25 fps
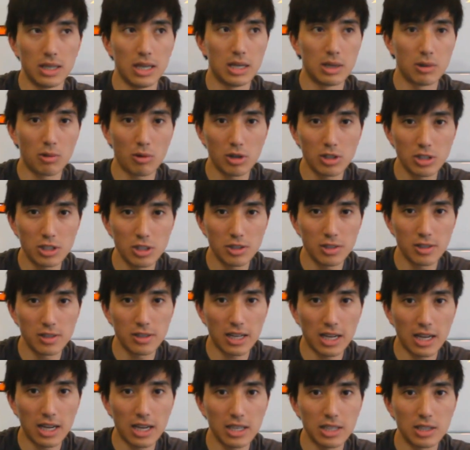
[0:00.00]
In order to do
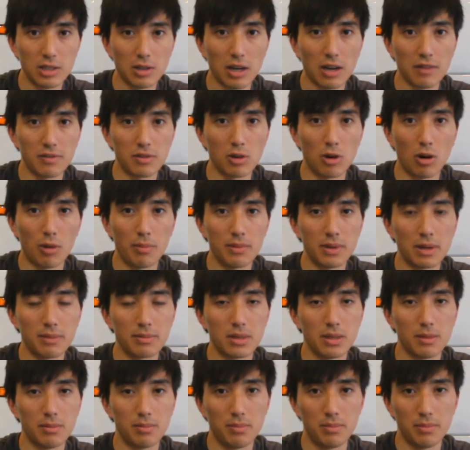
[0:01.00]
that, you have to open
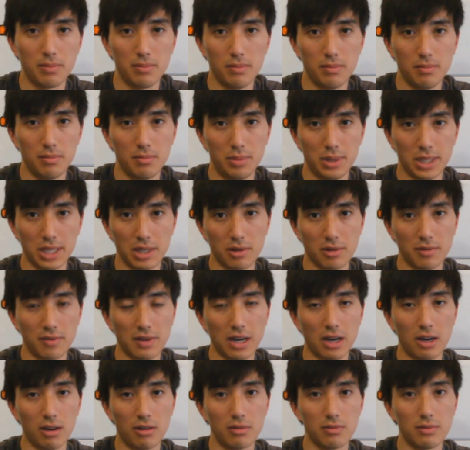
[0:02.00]
up the bleeder
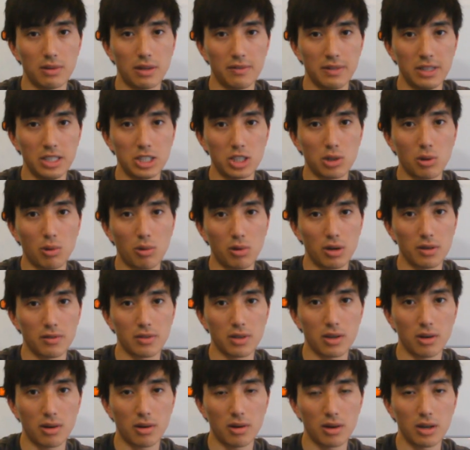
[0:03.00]
valve of each corner of
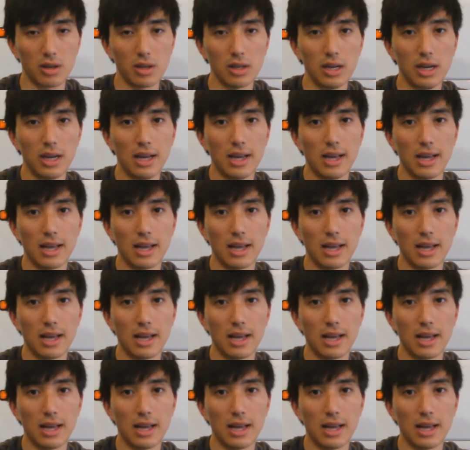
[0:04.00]
the car